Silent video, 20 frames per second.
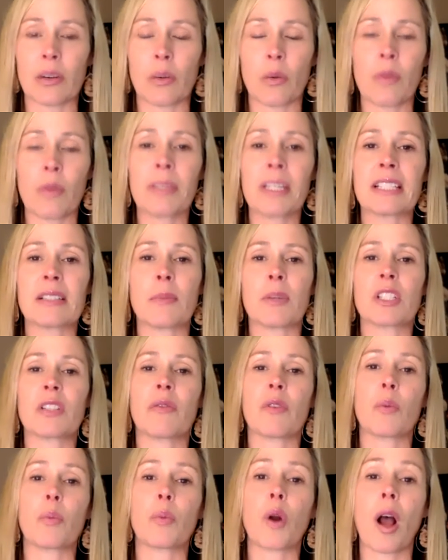It won't be as much
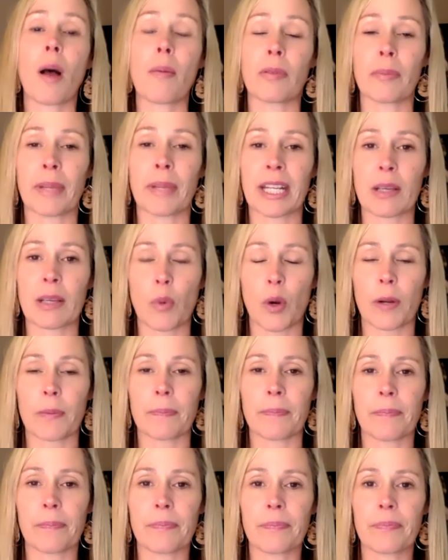of a problem anymore.
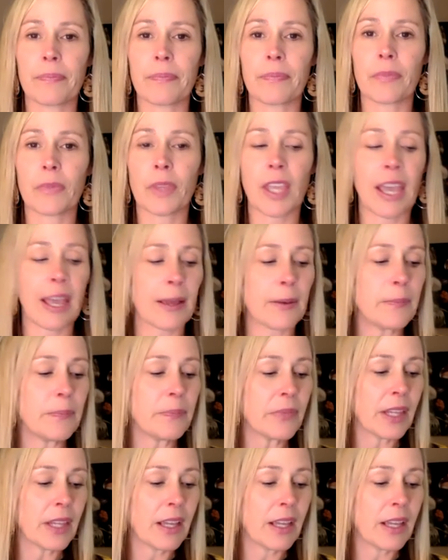Okay.